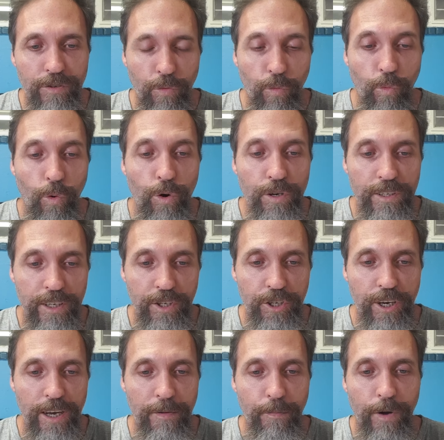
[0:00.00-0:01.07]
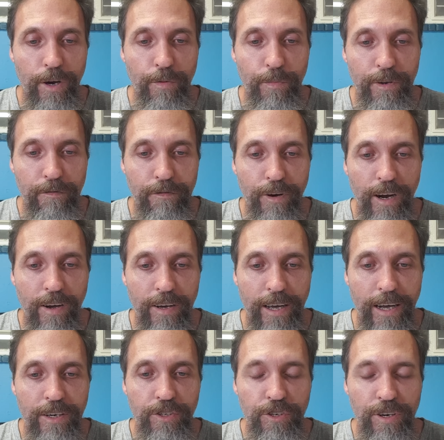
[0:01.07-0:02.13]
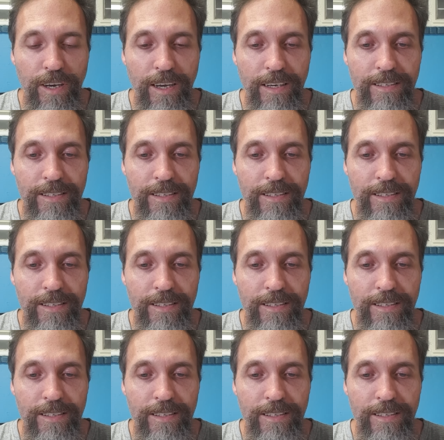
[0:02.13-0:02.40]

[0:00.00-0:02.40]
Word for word: a watershed moment for our country,